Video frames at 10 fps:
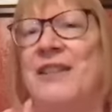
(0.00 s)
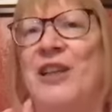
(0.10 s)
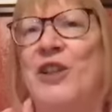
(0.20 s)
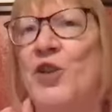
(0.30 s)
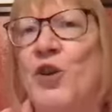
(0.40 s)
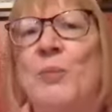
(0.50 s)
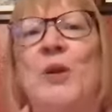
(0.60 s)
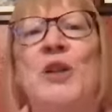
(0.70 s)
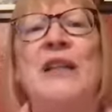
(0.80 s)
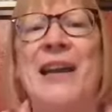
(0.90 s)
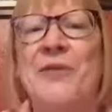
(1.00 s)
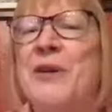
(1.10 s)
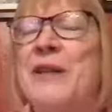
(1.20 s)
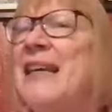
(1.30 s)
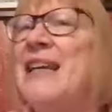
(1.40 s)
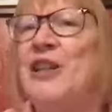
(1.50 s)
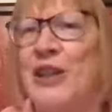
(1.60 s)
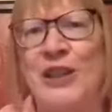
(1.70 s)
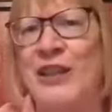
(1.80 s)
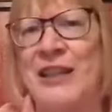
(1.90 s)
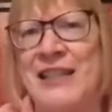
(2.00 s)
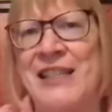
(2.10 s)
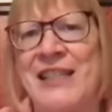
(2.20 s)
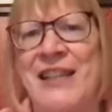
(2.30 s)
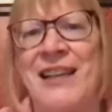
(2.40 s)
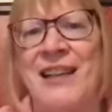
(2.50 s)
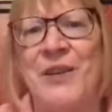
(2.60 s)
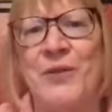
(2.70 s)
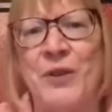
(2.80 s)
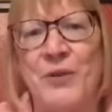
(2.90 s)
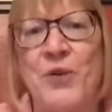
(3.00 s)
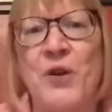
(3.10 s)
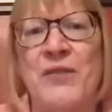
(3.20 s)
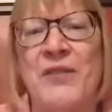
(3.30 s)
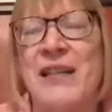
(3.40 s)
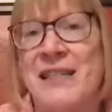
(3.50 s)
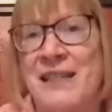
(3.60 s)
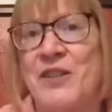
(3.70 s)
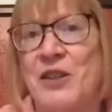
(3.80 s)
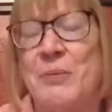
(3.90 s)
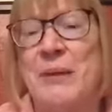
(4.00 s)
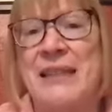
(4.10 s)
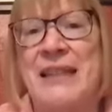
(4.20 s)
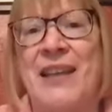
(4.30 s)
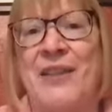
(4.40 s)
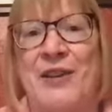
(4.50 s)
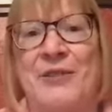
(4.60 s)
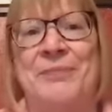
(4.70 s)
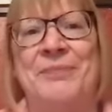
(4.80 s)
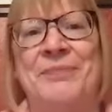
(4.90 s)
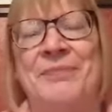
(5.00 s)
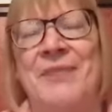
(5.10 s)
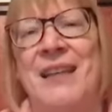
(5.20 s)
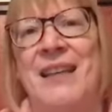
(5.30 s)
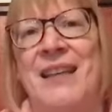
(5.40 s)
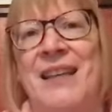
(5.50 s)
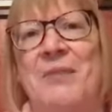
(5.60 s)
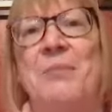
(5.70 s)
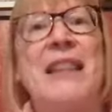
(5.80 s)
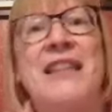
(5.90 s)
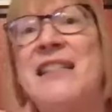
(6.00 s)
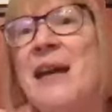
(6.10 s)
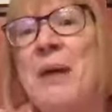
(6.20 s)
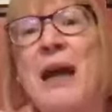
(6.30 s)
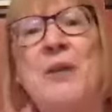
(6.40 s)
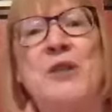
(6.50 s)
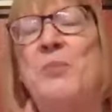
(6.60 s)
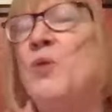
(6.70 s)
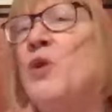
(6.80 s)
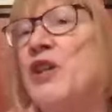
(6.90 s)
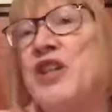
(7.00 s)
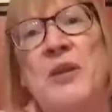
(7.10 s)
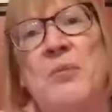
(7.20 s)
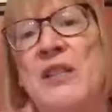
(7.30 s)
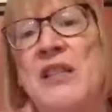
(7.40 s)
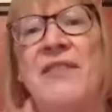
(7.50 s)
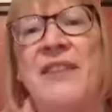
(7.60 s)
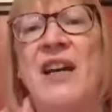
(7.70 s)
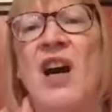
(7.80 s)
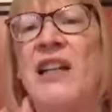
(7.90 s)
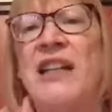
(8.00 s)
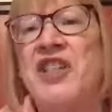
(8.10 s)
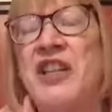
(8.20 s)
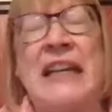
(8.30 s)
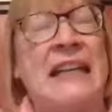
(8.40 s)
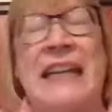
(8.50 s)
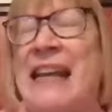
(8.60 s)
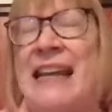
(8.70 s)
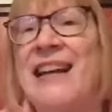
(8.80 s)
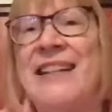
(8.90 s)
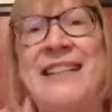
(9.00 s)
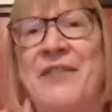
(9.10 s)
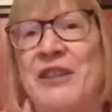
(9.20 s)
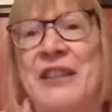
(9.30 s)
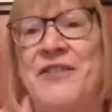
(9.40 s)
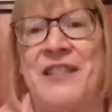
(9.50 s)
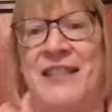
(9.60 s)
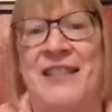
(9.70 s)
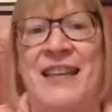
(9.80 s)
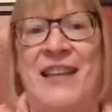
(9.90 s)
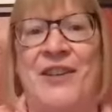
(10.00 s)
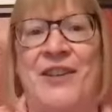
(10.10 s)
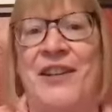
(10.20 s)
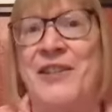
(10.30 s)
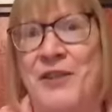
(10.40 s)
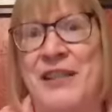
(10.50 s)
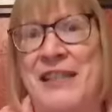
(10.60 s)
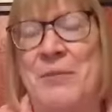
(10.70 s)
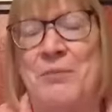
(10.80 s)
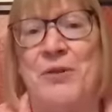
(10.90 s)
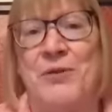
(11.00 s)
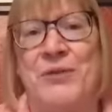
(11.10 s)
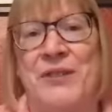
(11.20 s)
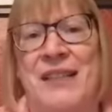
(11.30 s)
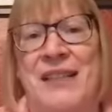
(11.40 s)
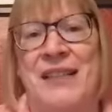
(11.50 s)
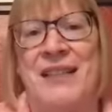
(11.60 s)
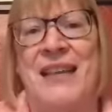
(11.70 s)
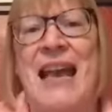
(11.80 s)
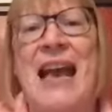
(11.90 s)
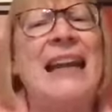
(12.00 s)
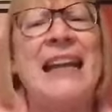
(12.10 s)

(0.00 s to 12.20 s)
a normal, everyday occurrence for the four of us to be together. By the time I was born, Jim was off at college, and he and I never lived together under the same roof. And I